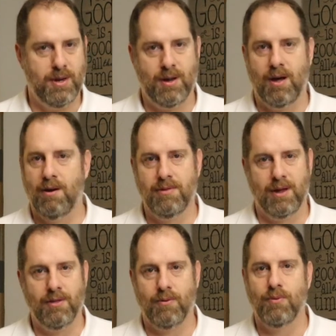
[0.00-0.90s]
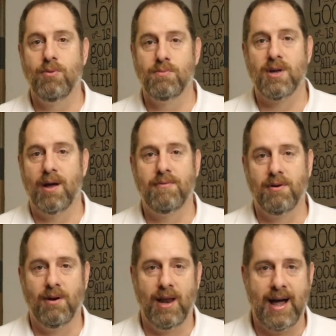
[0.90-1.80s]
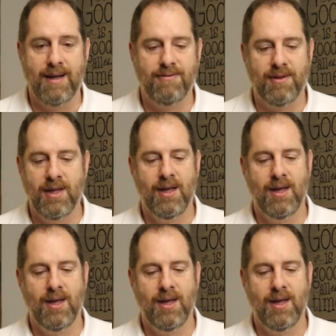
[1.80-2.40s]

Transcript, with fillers: into all the other rooms of your life.